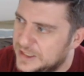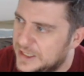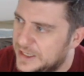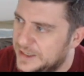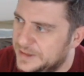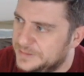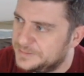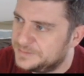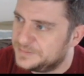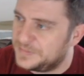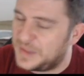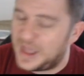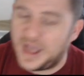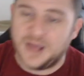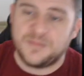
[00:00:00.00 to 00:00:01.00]

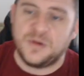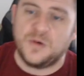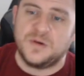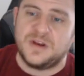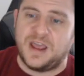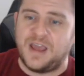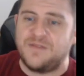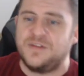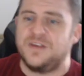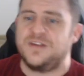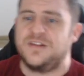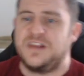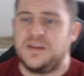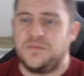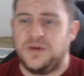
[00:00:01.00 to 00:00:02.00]
I'm going to have this
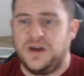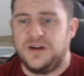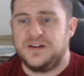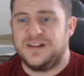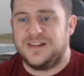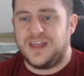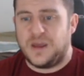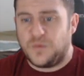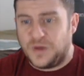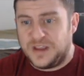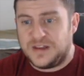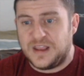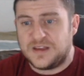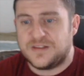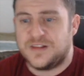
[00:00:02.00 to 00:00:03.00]
debugged. That way,
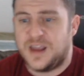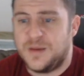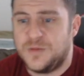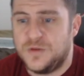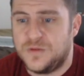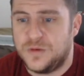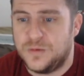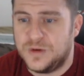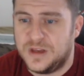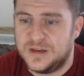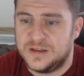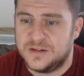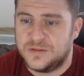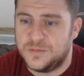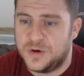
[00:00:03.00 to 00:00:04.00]
next time you tune
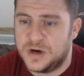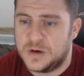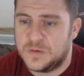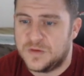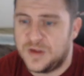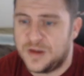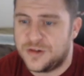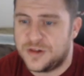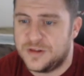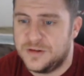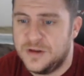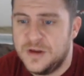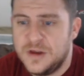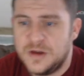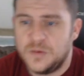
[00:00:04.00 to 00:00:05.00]
in tomorrow's
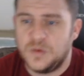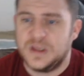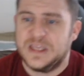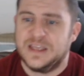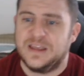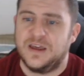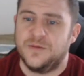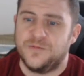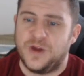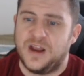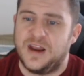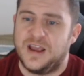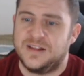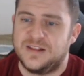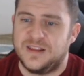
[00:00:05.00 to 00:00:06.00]
session, we can come right
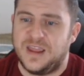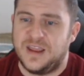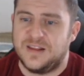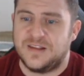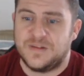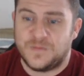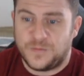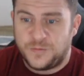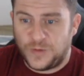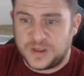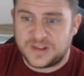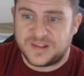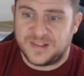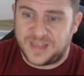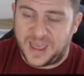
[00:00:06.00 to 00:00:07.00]
out the gates and
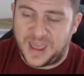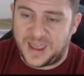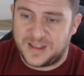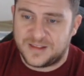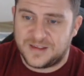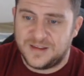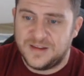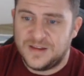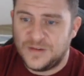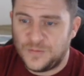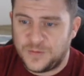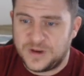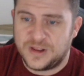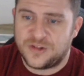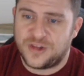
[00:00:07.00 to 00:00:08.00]
finish
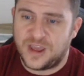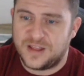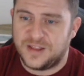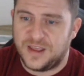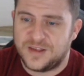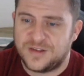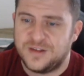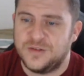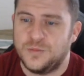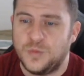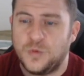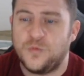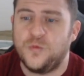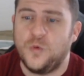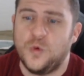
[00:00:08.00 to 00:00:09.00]
that lesson
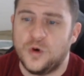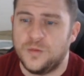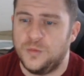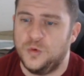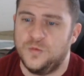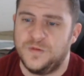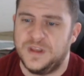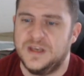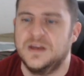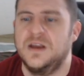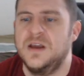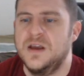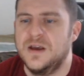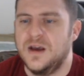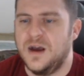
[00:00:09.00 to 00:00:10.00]
before moving
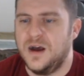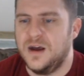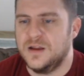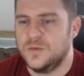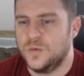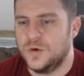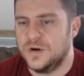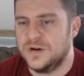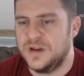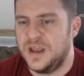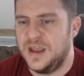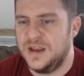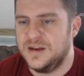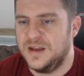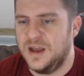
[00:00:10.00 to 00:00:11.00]
onward
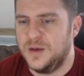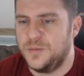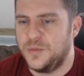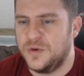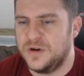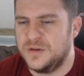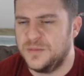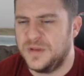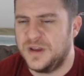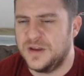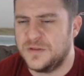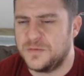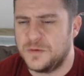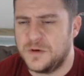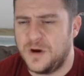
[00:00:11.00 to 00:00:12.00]
and upward.
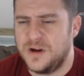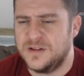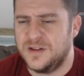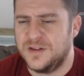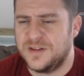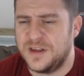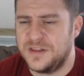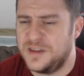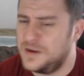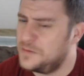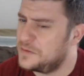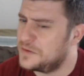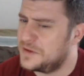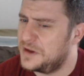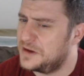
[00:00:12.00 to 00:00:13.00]
Because regardless, I think
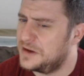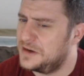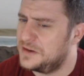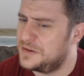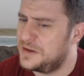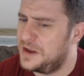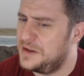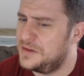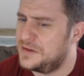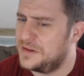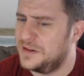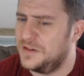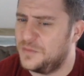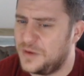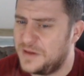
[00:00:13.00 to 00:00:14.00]
we're stuck at a
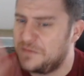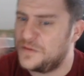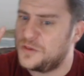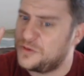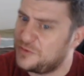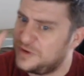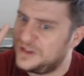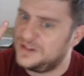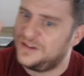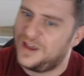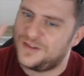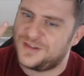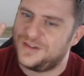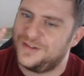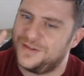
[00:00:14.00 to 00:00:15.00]
standstill if we have 3
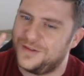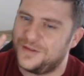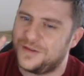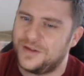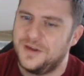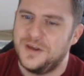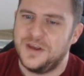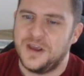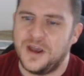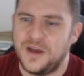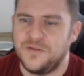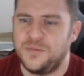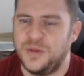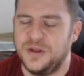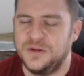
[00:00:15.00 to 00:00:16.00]
lessons
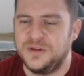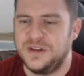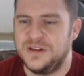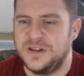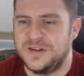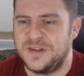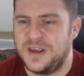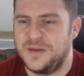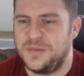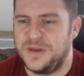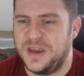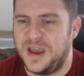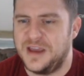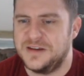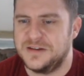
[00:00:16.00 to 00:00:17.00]
of building this
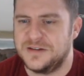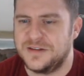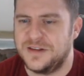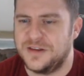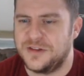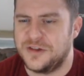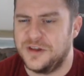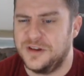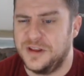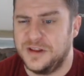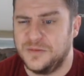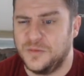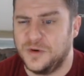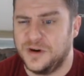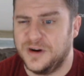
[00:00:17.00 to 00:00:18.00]
API extension,
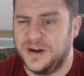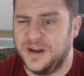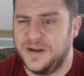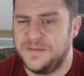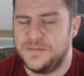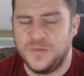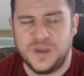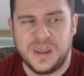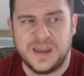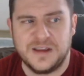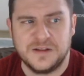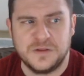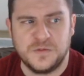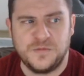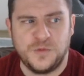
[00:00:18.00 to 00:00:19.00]
and we can't
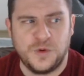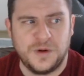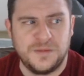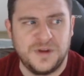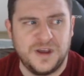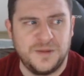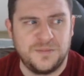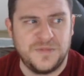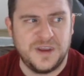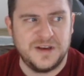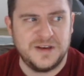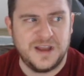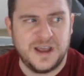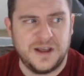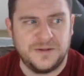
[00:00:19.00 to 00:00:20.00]
get the form to update
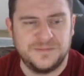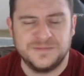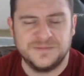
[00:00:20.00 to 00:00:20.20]
now.